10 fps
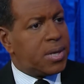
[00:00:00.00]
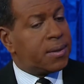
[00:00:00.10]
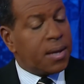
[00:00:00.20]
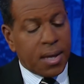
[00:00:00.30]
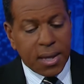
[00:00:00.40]

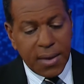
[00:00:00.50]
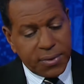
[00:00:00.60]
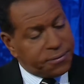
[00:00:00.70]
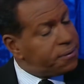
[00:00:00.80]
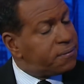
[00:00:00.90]
that,
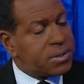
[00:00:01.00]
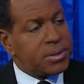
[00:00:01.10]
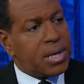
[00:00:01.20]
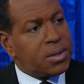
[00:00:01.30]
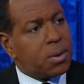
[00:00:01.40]
given a
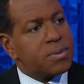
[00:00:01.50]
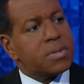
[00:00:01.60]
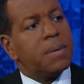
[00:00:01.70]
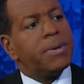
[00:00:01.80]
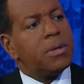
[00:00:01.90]
fifteen day notice,
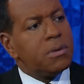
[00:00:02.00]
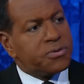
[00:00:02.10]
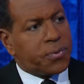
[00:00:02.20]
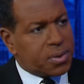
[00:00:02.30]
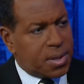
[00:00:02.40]
can be
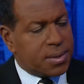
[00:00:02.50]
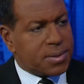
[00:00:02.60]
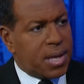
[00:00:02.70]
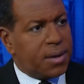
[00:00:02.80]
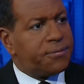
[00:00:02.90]
used for
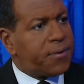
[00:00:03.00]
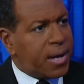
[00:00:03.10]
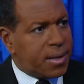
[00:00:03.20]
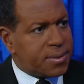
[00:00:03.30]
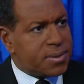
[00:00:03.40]
things like
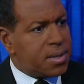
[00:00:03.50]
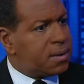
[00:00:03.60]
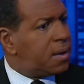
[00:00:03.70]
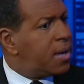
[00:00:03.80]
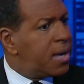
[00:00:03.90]
fighting
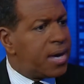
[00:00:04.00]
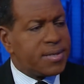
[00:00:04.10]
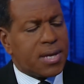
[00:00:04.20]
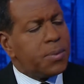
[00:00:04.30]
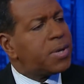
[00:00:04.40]
Zika.
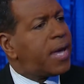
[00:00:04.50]
Has anyone